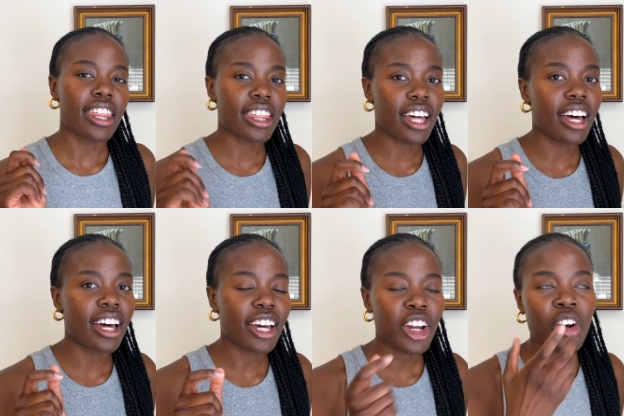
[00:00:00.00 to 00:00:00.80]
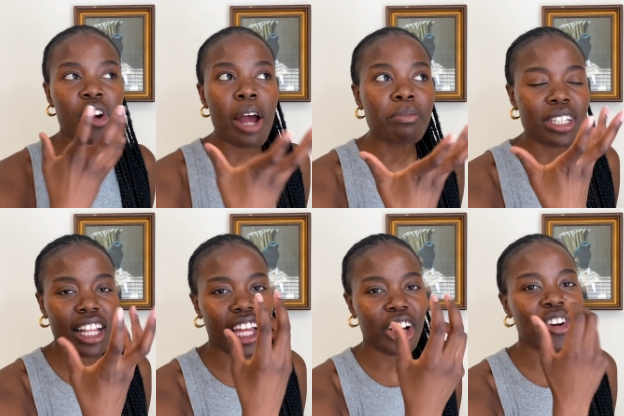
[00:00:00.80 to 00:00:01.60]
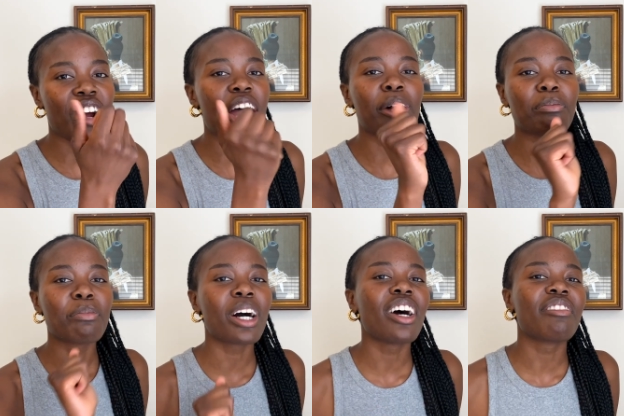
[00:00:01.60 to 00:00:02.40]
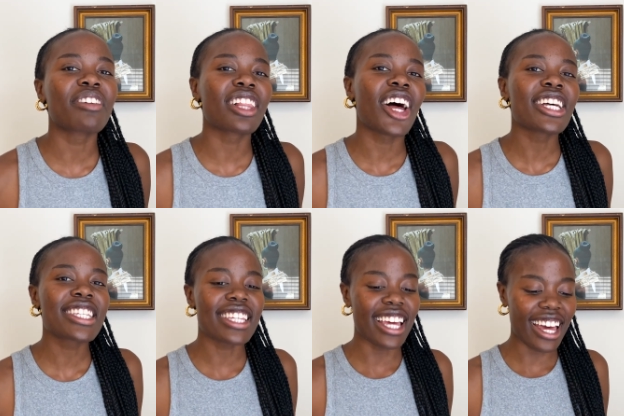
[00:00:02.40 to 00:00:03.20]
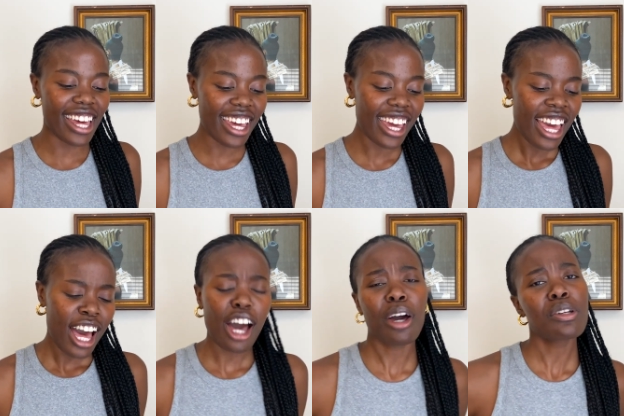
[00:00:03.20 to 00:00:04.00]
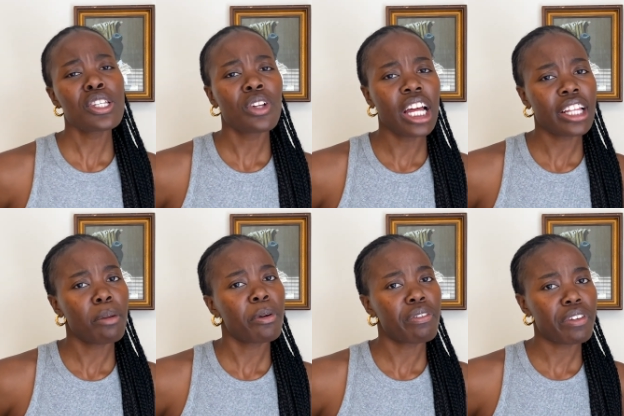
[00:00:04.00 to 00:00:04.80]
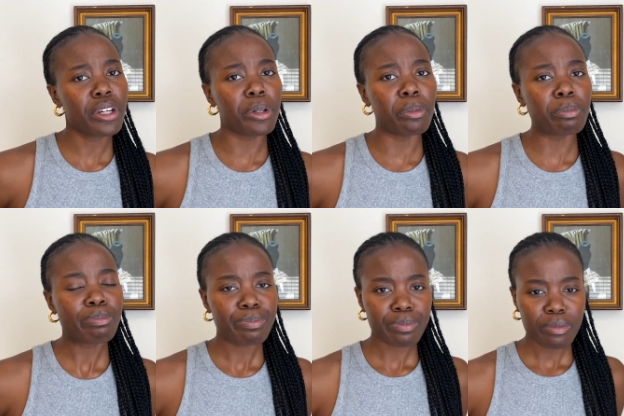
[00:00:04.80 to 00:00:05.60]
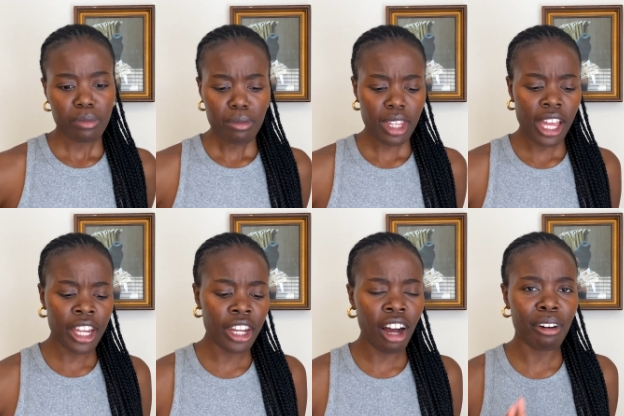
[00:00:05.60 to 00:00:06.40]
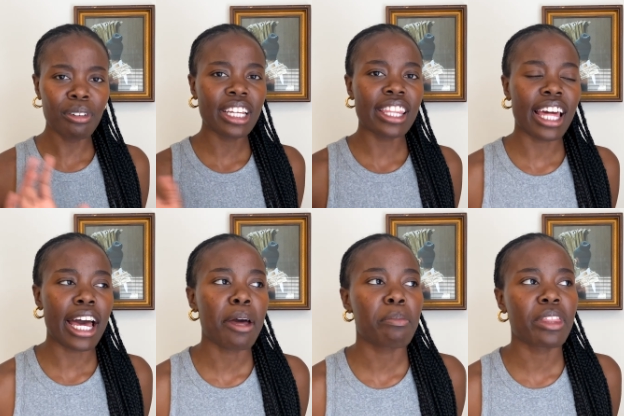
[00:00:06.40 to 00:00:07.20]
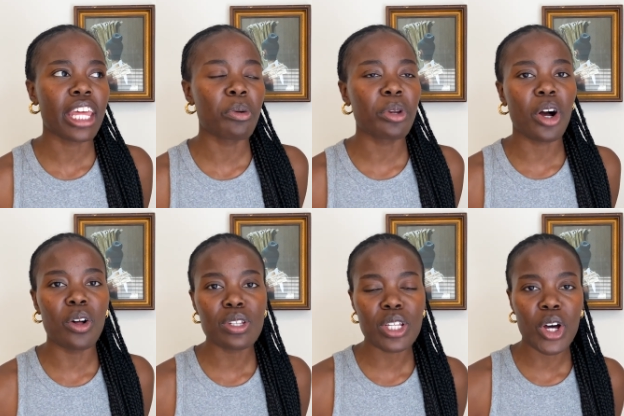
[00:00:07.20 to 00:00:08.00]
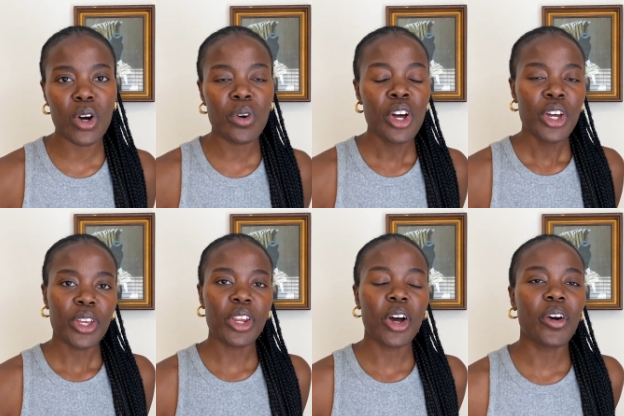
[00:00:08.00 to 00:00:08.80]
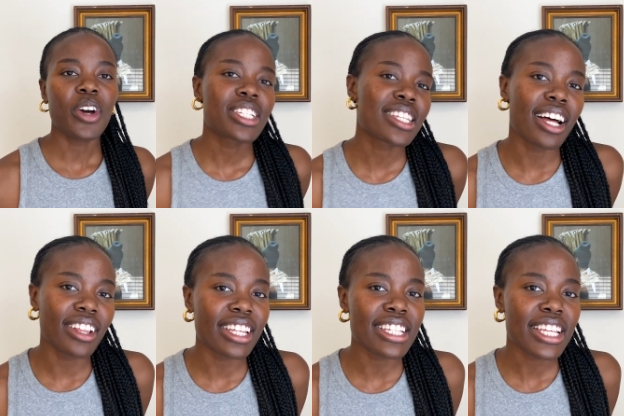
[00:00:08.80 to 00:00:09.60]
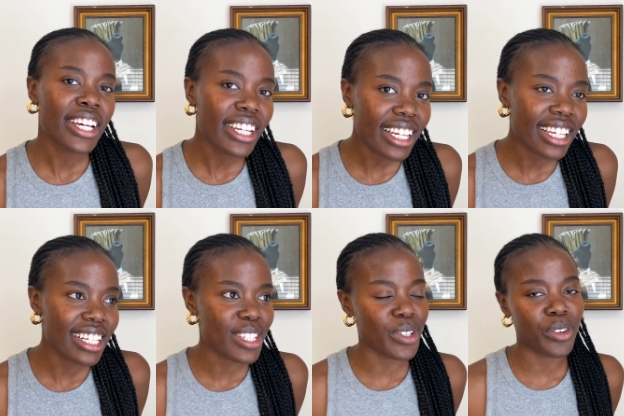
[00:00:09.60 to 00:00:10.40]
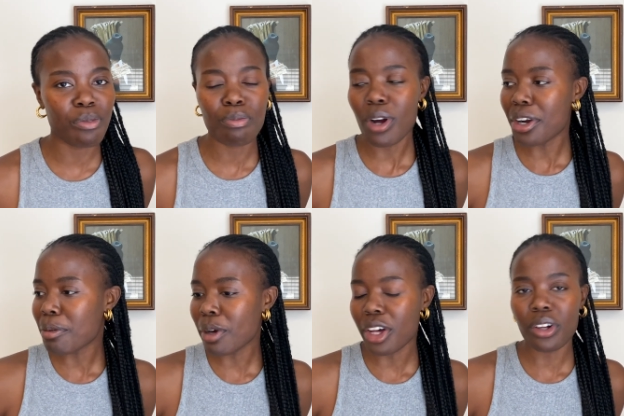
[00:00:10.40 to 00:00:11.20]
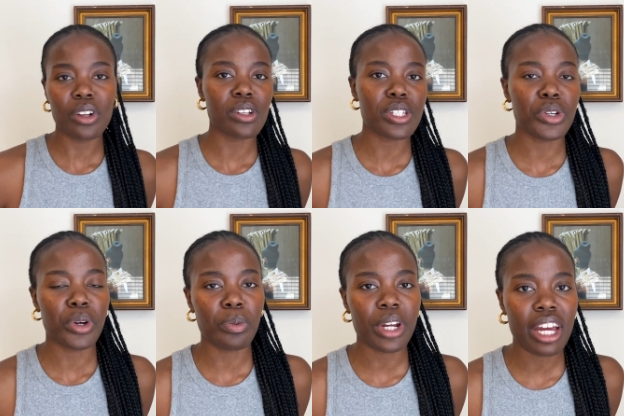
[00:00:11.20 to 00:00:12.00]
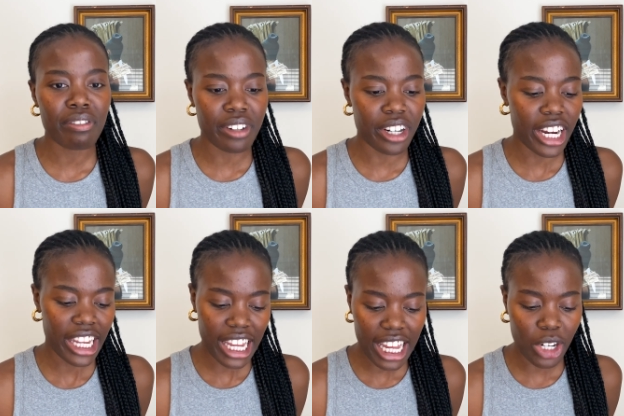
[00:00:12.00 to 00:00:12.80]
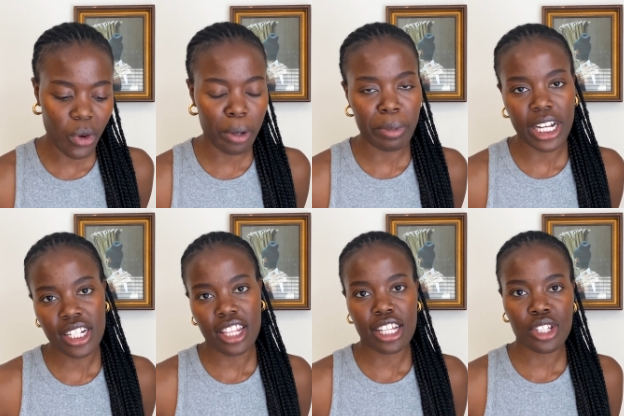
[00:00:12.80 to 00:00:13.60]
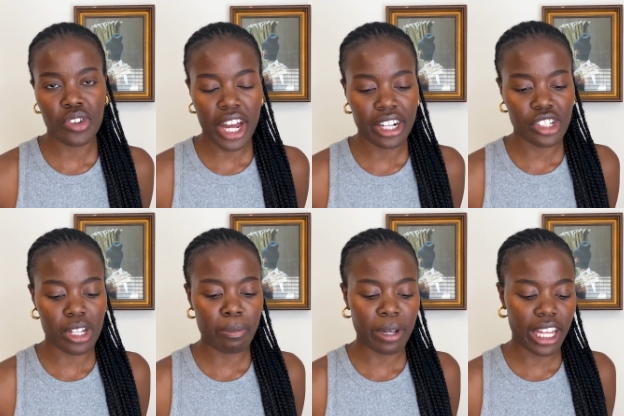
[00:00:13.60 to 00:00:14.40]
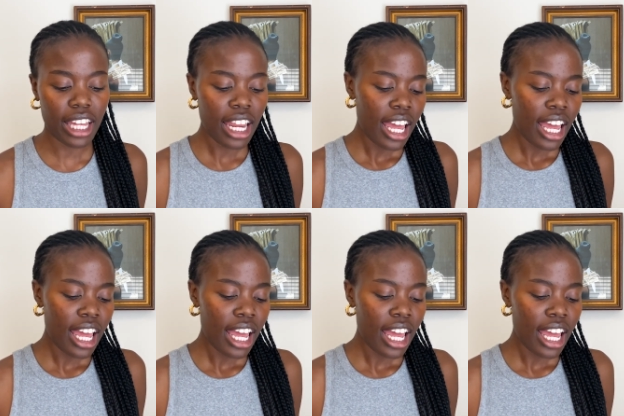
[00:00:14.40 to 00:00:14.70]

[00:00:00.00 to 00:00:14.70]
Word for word: the creme de la creme of Glossier. I also like the perfume. And not only that, but they would also, you know, sell these hoodies or water bottles or whatever. Again, going back to that strategy. But